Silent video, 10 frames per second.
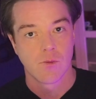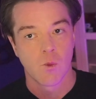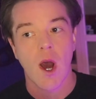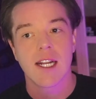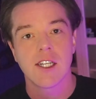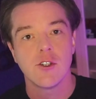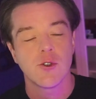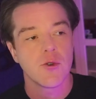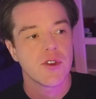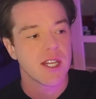Why do you
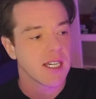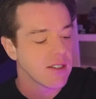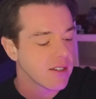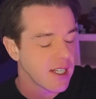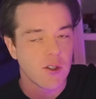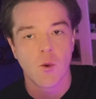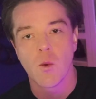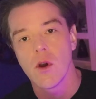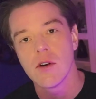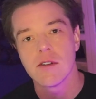do things in the
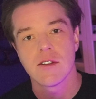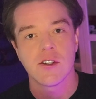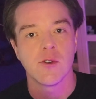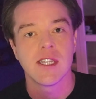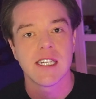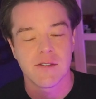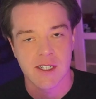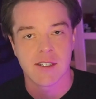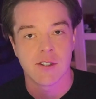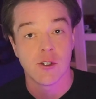world that you live
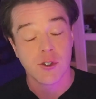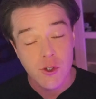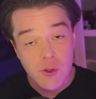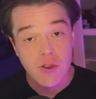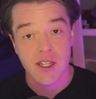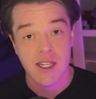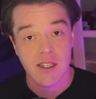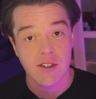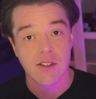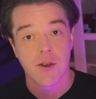in? You do
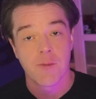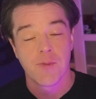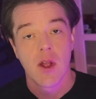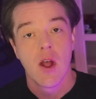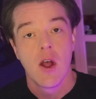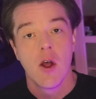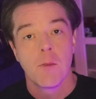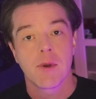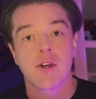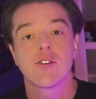things
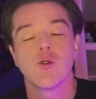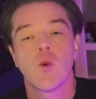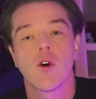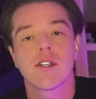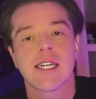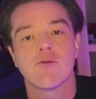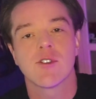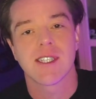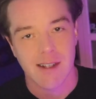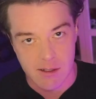because you want a
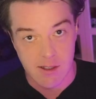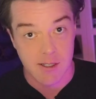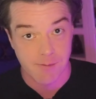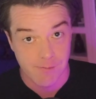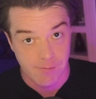result.